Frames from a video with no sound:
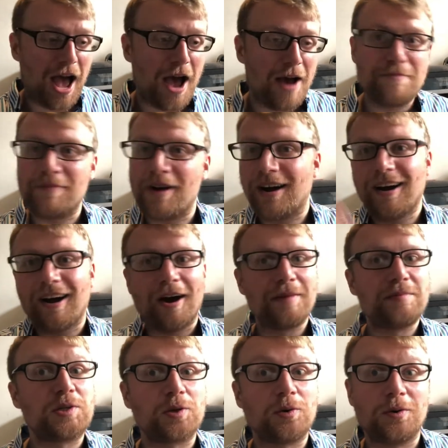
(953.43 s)

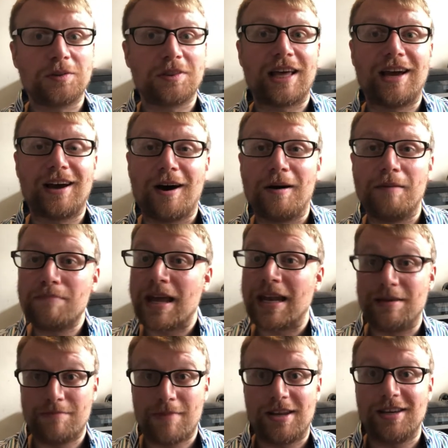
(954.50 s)
I'm sure there are
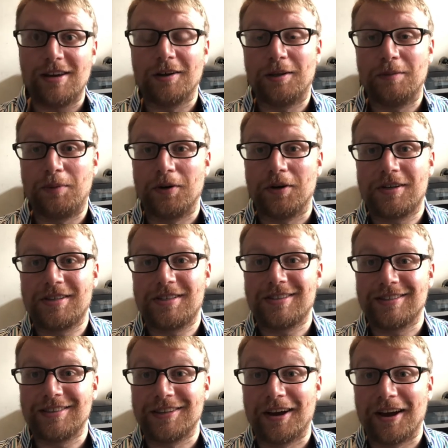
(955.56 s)
many, many other
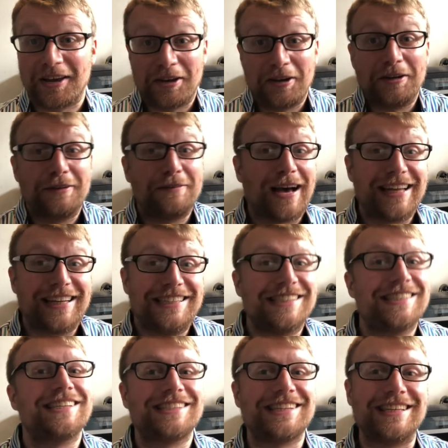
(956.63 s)
books that I could have added to
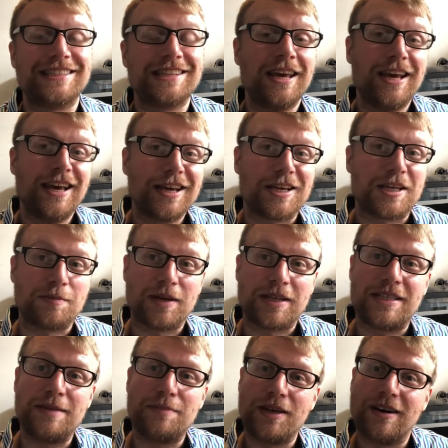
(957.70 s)
this list because my
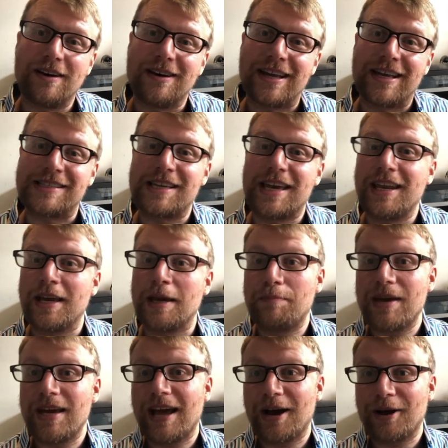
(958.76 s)
TBR is getting a
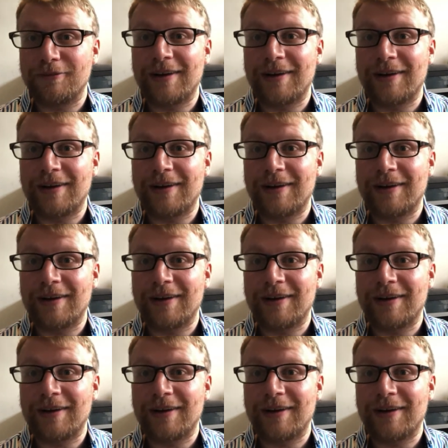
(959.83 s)
bit out